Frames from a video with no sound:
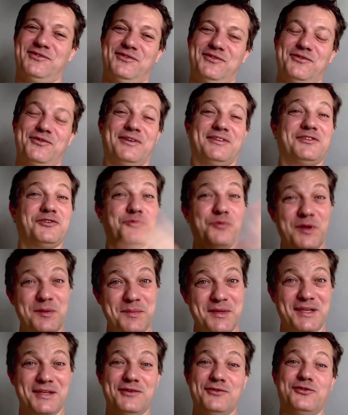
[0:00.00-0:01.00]
you are
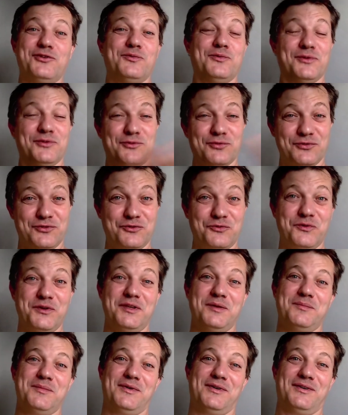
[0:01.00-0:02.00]
swimming you don't want to
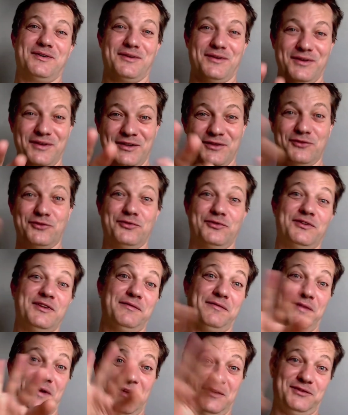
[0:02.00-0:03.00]
swim uh, into
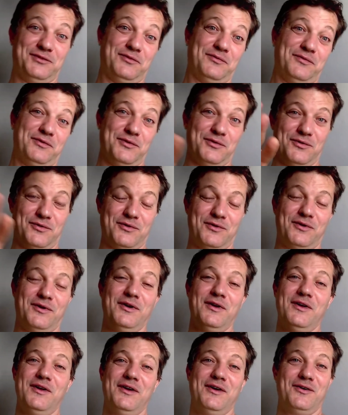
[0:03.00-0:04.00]
the face of your
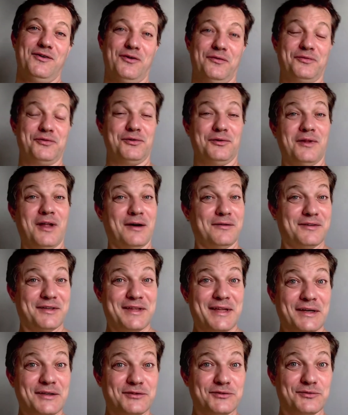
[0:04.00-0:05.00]
of your lover
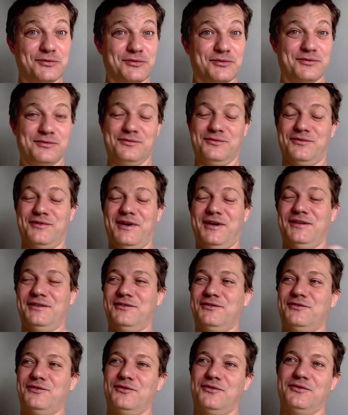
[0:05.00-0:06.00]
next to you
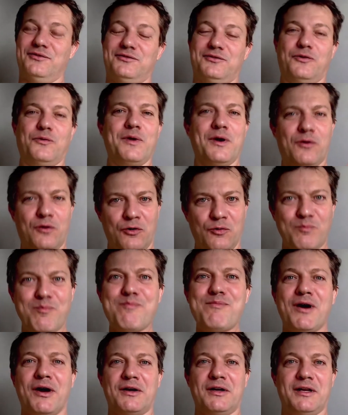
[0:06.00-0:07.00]
right so so we are all
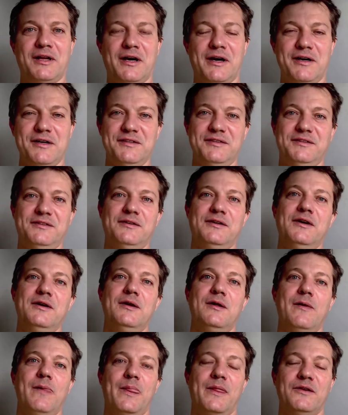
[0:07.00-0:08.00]
paralyzed
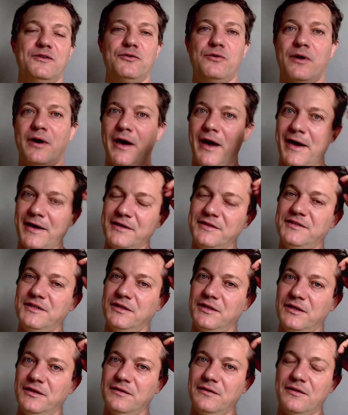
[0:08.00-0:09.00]
you are
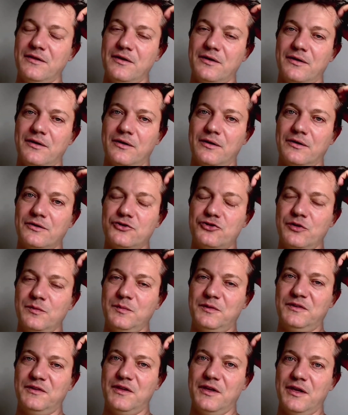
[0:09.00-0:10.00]
acting in the dream
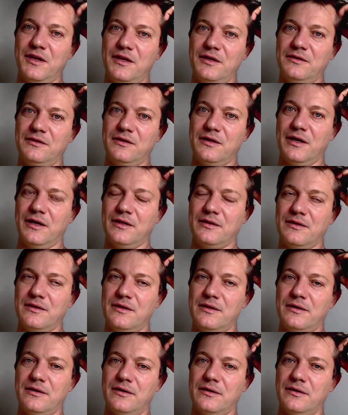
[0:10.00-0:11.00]
state and
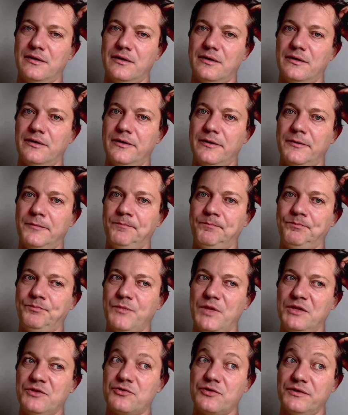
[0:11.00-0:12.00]
the um,
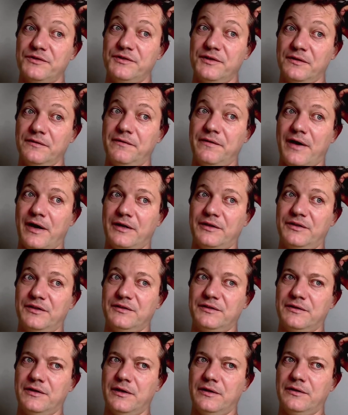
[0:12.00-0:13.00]
interesting fact
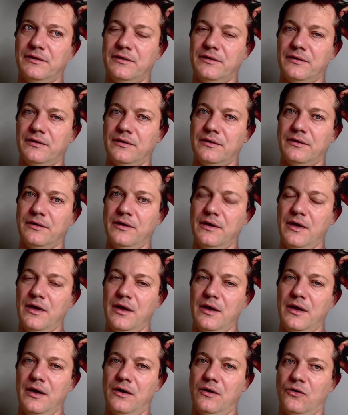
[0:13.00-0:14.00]
is that uh,
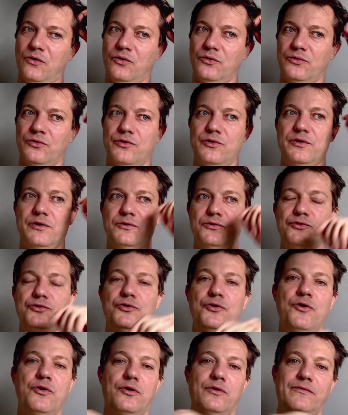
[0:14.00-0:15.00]
on the
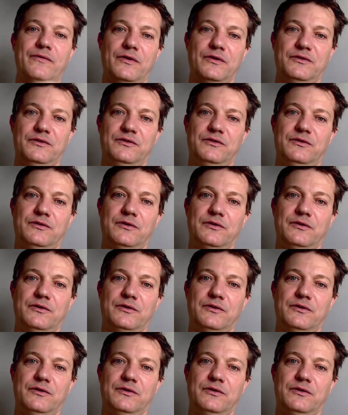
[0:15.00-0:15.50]
nervous